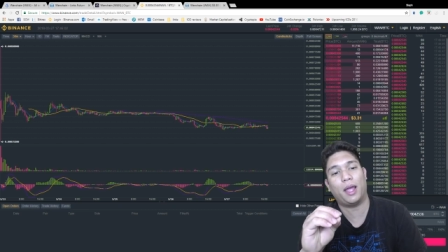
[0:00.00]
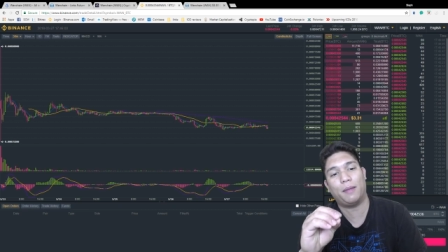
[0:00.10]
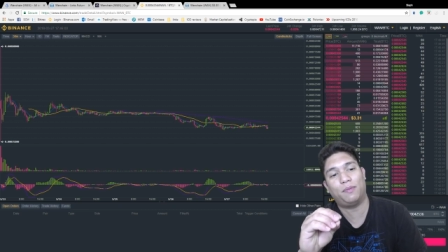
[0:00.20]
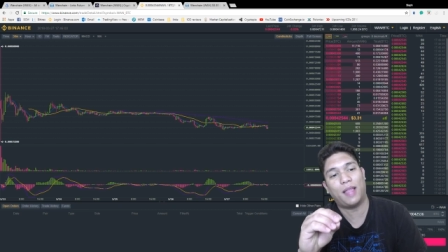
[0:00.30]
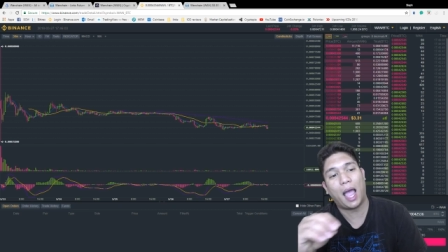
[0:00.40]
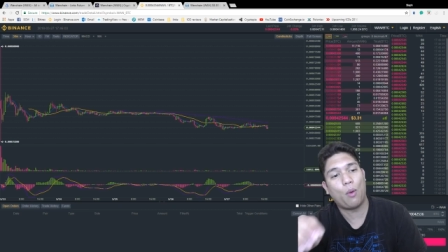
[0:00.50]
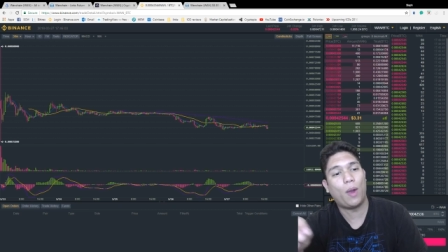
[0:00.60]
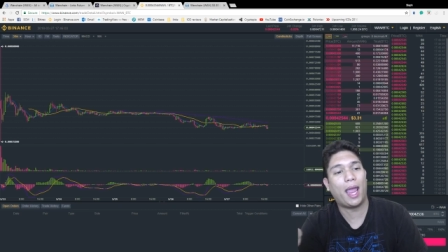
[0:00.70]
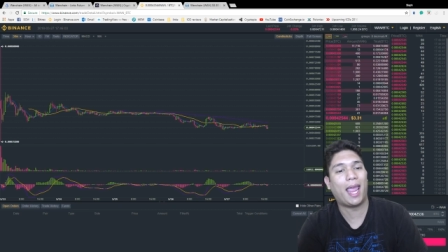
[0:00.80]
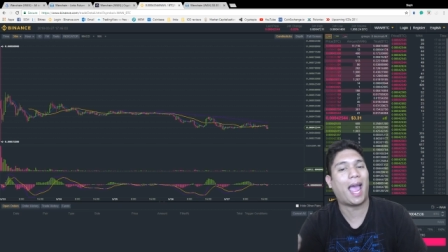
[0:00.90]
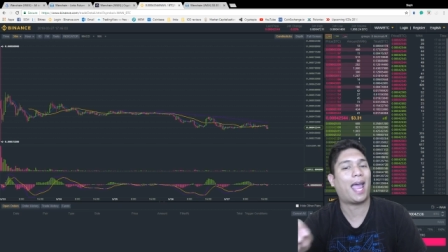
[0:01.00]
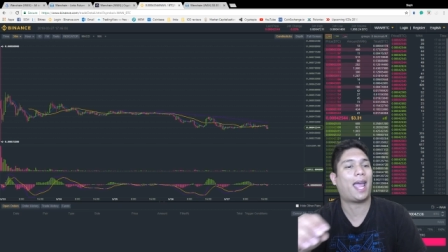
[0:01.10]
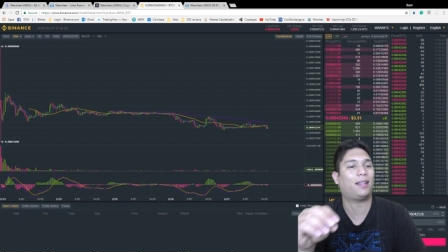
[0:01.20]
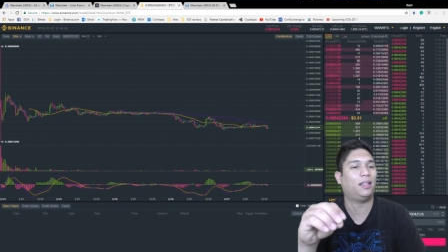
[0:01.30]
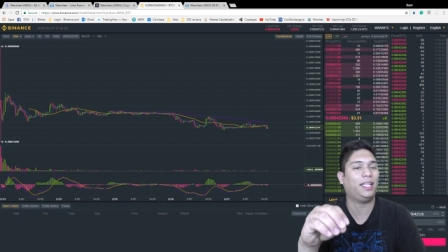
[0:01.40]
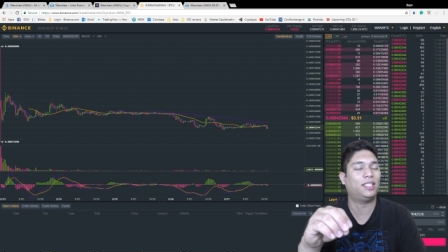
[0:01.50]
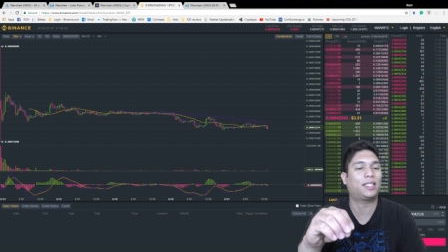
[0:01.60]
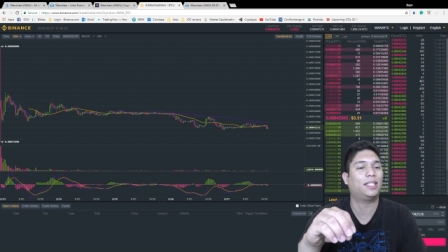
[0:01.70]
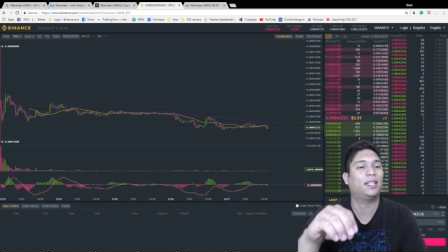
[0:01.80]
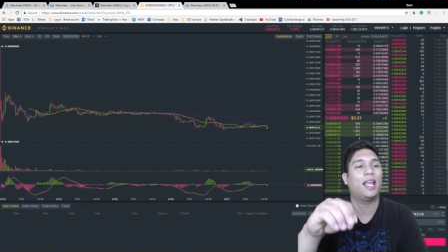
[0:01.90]
that way I at
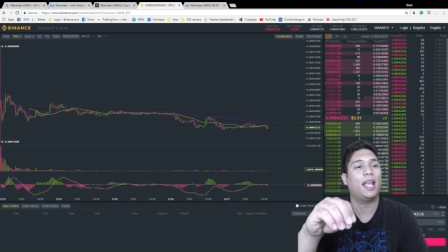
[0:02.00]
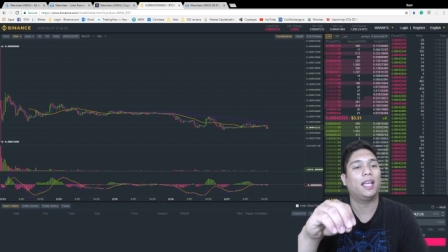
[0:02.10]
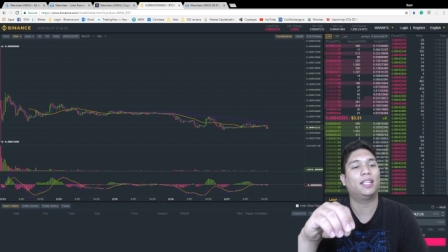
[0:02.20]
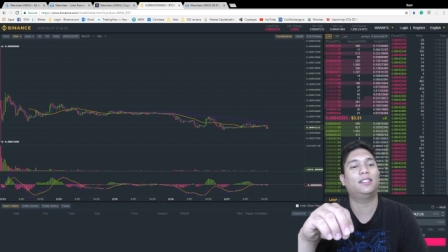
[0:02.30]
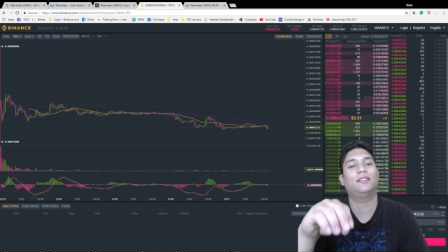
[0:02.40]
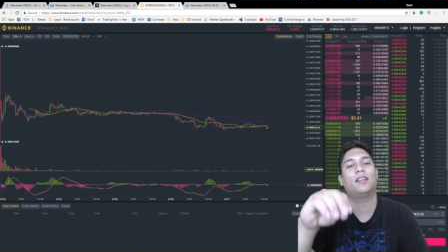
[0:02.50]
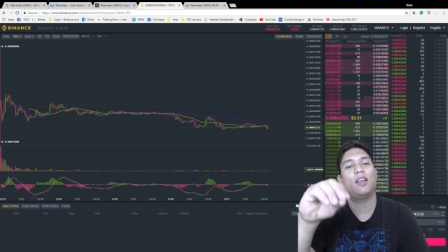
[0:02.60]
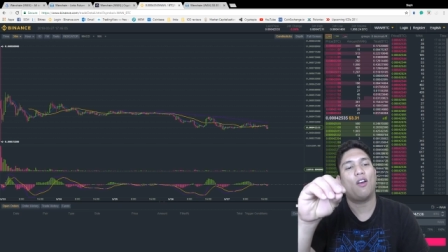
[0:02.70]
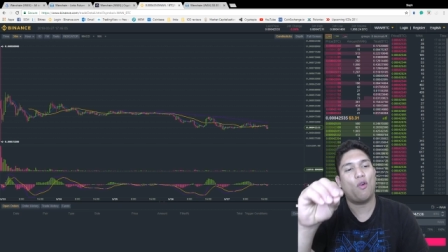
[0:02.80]
least can can